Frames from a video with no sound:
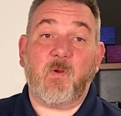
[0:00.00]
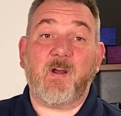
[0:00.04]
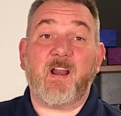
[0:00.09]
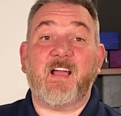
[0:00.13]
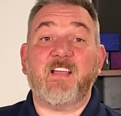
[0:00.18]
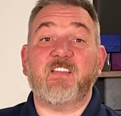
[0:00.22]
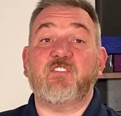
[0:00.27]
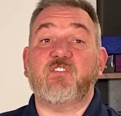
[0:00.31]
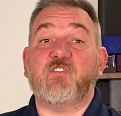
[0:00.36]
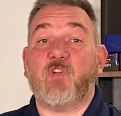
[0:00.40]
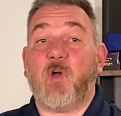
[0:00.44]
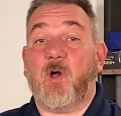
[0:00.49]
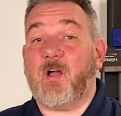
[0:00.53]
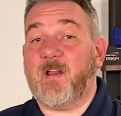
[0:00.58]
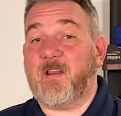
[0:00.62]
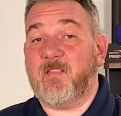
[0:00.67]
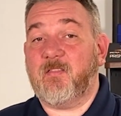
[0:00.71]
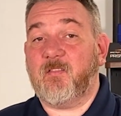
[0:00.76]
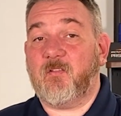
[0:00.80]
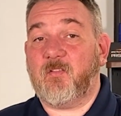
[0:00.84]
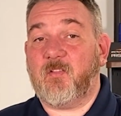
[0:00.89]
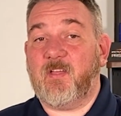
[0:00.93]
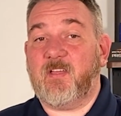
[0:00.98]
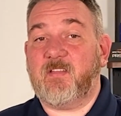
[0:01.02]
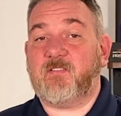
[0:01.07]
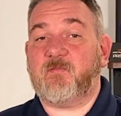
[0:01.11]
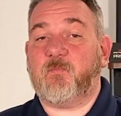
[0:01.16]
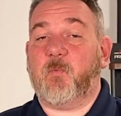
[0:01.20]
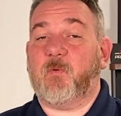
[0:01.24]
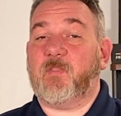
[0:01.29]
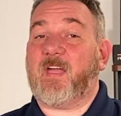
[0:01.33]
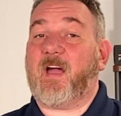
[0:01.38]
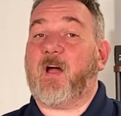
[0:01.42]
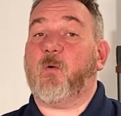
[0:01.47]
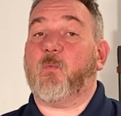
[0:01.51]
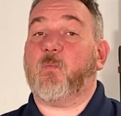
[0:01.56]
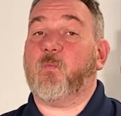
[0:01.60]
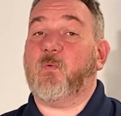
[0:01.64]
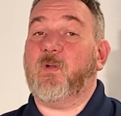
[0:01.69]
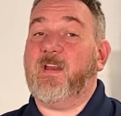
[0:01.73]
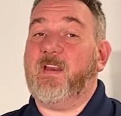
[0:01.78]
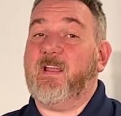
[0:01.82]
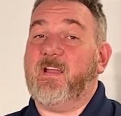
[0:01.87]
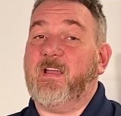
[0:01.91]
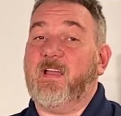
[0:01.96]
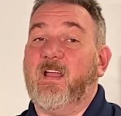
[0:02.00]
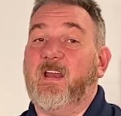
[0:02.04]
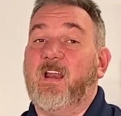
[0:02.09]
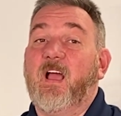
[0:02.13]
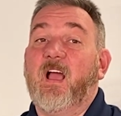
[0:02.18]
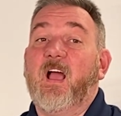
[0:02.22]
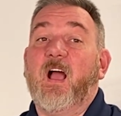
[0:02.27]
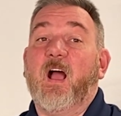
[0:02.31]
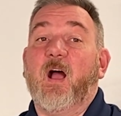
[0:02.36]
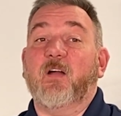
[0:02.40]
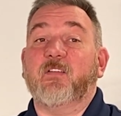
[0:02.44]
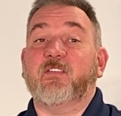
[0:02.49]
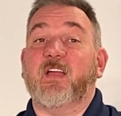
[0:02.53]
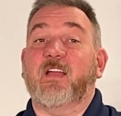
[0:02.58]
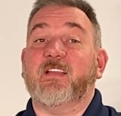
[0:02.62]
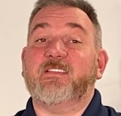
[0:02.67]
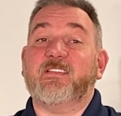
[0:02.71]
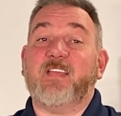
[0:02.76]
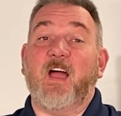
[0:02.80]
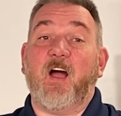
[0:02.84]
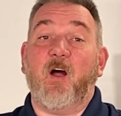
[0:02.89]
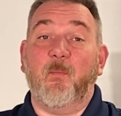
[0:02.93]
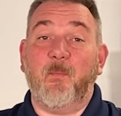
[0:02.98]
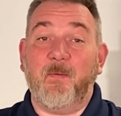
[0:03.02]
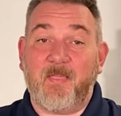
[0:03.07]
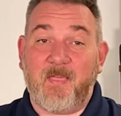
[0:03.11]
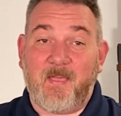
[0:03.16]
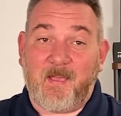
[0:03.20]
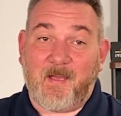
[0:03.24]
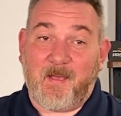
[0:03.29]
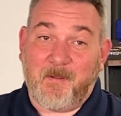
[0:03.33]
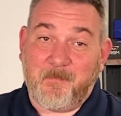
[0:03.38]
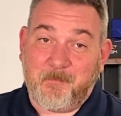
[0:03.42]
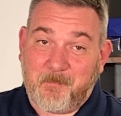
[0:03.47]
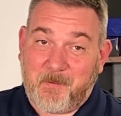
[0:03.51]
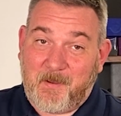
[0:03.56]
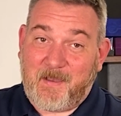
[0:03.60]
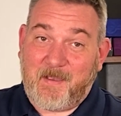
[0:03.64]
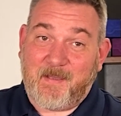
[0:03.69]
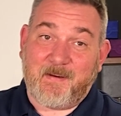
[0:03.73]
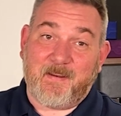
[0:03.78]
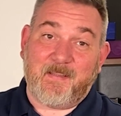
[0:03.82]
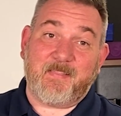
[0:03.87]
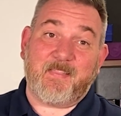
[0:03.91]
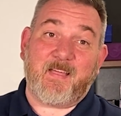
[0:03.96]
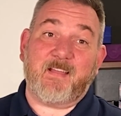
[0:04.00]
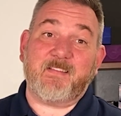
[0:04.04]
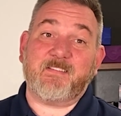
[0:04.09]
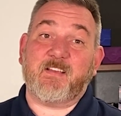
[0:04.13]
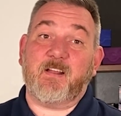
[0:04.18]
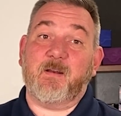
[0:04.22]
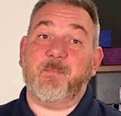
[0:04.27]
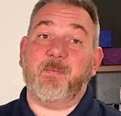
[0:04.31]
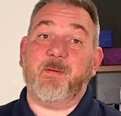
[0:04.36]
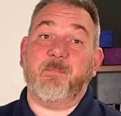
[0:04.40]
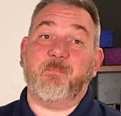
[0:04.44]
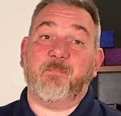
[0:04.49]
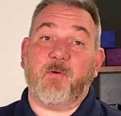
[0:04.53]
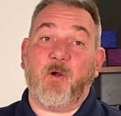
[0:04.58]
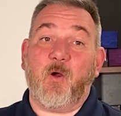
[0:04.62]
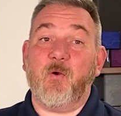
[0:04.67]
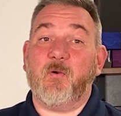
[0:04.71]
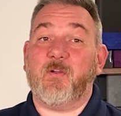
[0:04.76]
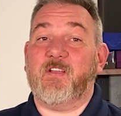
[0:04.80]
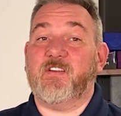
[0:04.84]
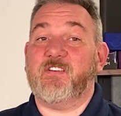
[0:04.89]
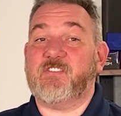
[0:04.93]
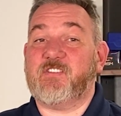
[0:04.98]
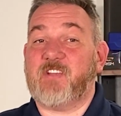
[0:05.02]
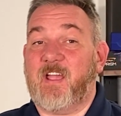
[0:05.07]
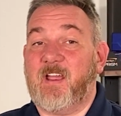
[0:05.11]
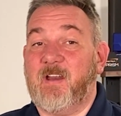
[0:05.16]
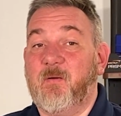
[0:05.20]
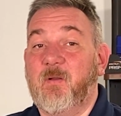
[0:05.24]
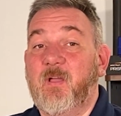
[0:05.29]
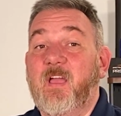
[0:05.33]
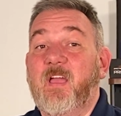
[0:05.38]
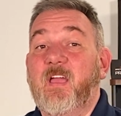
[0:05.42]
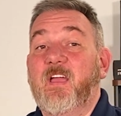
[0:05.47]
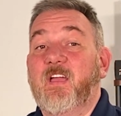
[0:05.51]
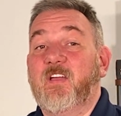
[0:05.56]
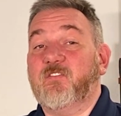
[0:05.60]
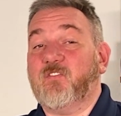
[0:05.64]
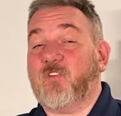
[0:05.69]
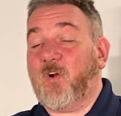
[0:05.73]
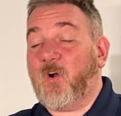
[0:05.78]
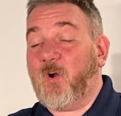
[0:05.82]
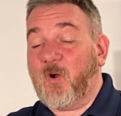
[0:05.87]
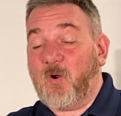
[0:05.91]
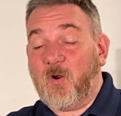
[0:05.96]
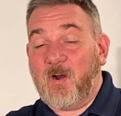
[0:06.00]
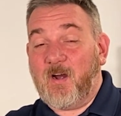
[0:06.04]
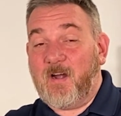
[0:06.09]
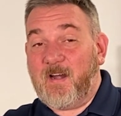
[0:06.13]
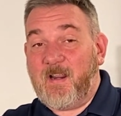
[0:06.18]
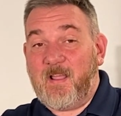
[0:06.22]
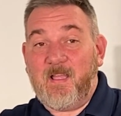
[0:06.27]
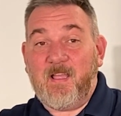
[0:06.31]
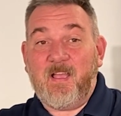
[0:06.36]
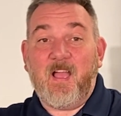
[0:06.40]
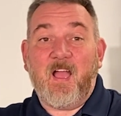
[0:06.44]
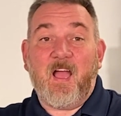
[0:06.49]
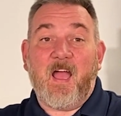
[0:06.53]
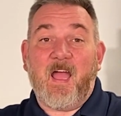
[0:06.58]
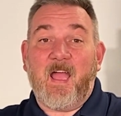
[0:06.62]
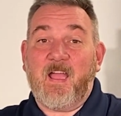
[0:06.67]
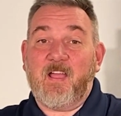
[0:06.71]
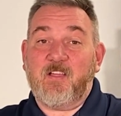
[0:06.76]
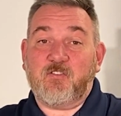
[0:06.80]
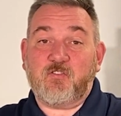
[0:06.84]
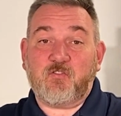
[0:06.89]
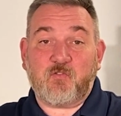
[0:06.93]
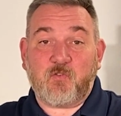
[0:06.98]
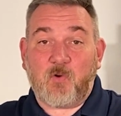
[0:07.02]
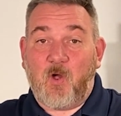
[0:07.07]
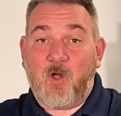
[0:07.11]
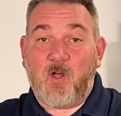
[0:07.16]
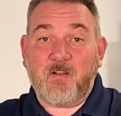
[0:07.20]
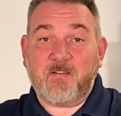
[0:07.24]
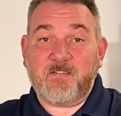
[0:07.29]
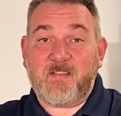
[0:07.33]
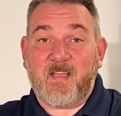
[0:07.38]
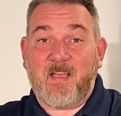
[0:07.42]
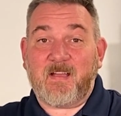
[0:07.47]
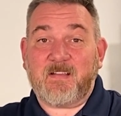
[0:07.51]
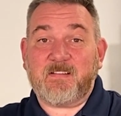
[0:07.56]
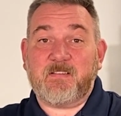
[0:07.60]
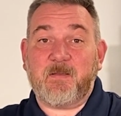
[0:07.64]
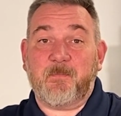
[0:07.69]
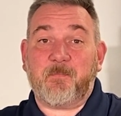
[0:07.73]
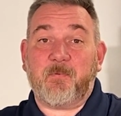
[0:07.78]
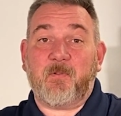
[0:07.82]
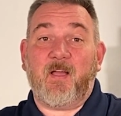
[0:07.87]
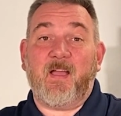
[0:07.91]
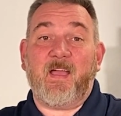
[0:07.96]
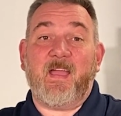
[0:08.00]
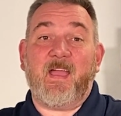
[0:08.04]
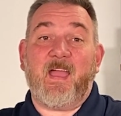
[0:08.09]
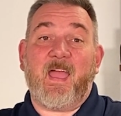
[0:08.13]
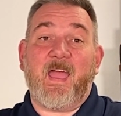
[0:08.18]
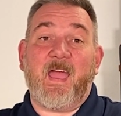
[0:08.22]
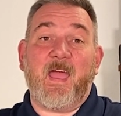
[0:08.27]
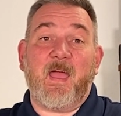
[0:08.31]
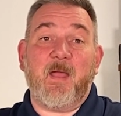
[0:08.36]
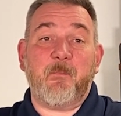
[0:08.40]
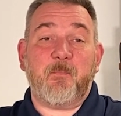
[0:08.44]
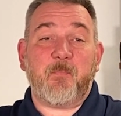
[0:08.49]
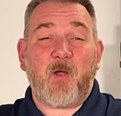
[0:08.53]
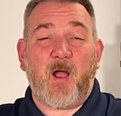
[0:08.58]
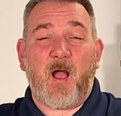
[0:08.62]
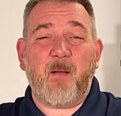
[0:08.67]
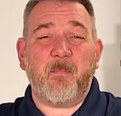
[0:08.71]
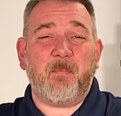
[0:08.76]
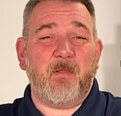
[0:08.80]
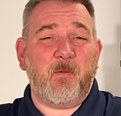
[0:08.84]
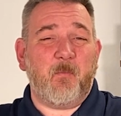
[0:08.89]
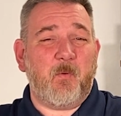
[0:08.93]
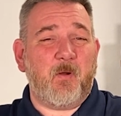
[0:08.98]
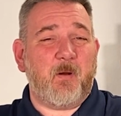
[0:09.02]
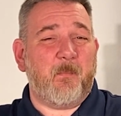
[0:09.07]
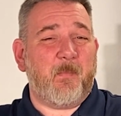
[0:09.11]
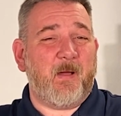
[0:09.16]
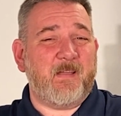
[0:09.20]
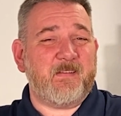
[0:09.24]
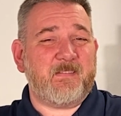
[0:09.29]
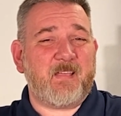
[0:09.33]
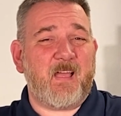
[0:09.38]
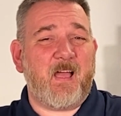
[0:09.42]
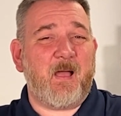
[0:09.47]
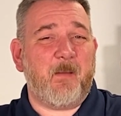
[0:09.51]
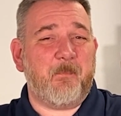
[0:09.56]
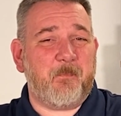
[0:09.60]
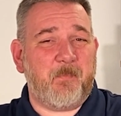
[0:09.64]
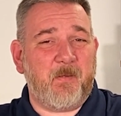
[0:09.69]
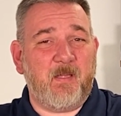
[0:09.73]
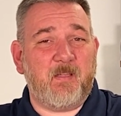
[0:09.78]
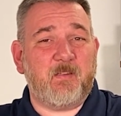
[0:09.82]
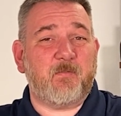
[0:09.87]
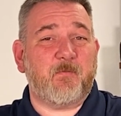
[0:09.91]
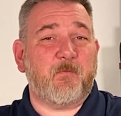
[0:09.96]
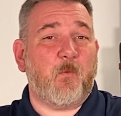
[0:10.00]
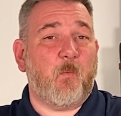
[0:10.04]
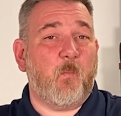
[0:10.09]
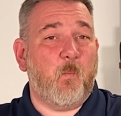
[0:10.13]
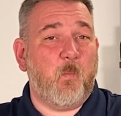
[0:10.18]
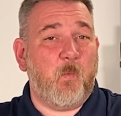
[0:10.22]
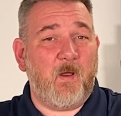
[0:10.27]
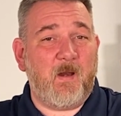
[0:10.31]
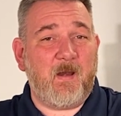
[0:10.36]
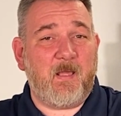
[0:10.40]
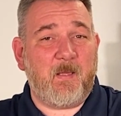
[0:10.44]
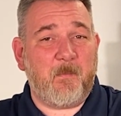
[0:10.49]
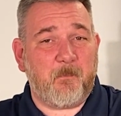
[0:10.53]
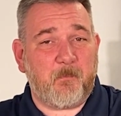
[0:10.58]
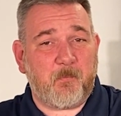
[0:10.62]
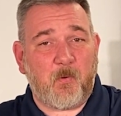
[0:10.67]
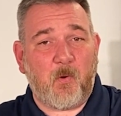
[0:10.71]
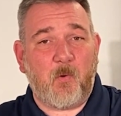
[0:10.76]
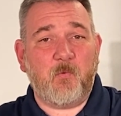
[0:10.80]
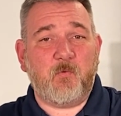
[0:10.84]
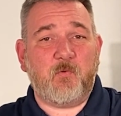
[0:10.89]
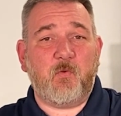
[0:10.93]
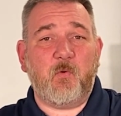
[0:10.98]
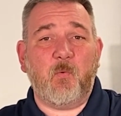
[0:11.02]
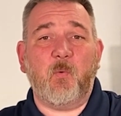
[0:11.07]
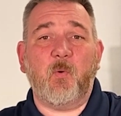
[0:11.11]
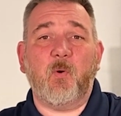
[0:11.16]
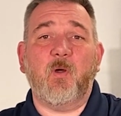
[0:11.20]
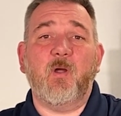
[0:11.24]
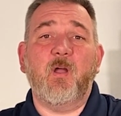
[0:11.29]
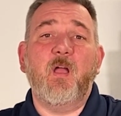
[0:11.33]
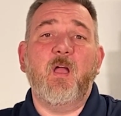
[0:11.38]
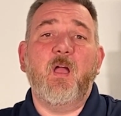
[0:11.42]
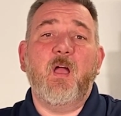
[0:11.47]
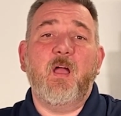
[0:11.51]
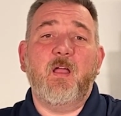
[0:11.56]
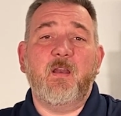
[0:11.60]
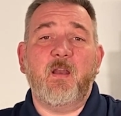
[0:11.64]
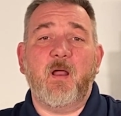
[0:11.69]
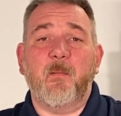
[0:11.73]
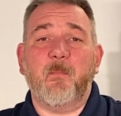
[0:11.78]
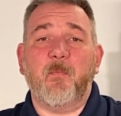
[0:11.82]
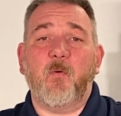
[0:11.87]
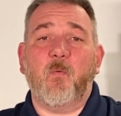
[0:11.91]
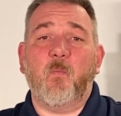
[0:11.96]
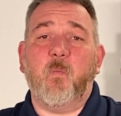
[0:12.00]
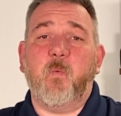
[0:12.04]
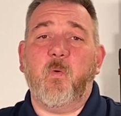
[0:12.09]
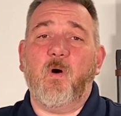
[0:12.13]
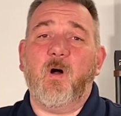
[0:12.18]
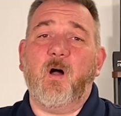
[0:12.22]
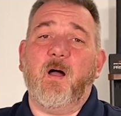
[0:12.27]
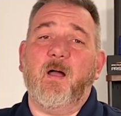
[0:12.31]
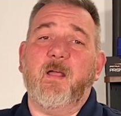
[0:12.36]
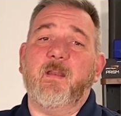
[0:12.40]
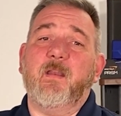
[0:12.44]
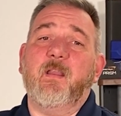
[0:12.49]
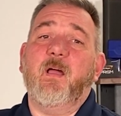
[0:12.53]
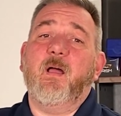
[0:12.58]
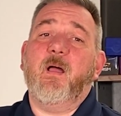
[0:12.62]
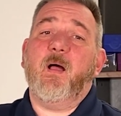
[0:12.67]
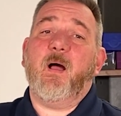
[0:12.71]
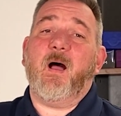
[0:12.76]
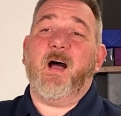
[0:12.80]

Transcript: When I saw it in the list without reading it, I was like, tell me they unbanned it. That's going to be broken. Chain is already a strong deck to play and probably one of my top picks for winning Pro Tour #1.